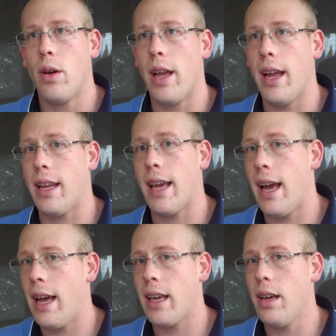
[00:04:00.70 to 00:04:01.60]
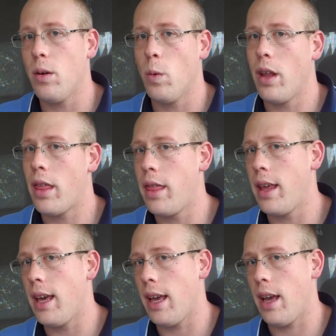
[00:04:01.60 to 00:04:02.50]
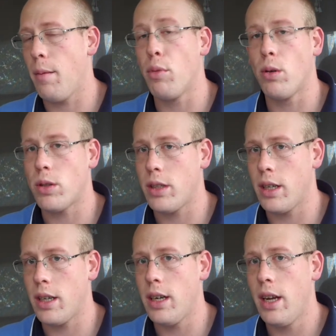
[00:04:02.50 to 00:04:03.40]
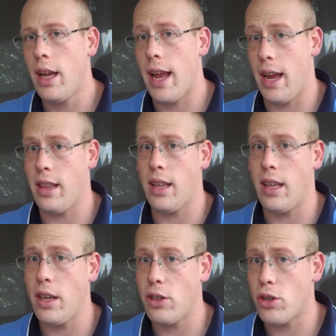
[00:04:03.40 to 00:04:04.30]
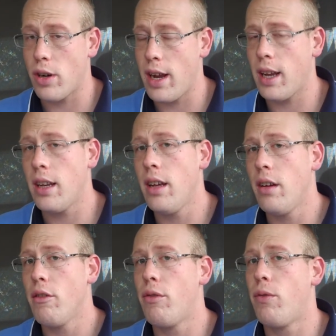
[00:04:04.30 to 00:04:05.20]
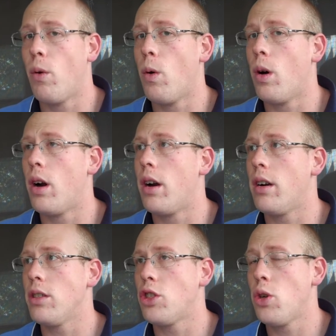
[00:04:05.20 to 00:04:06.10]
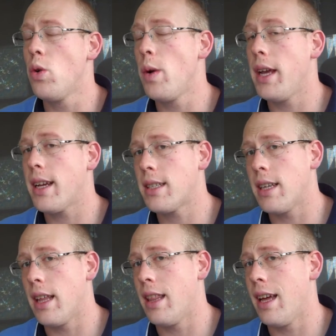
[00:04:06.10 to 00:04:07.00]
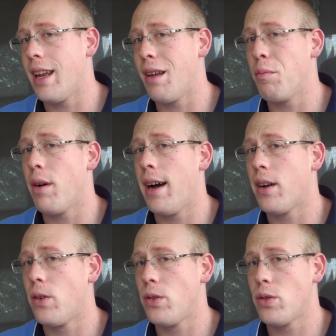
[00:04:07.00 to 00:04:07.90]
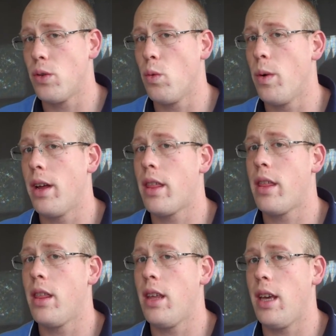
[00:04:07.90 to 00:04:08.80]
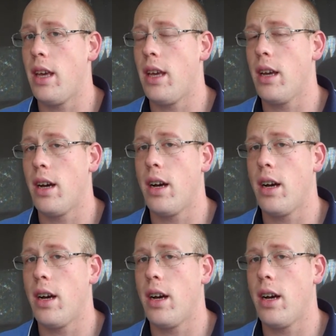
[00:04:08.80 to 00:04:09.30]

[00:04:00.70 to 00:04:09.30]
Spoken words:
in keg with the booster and the yeast strain for 2 weeks, and then in bottles with the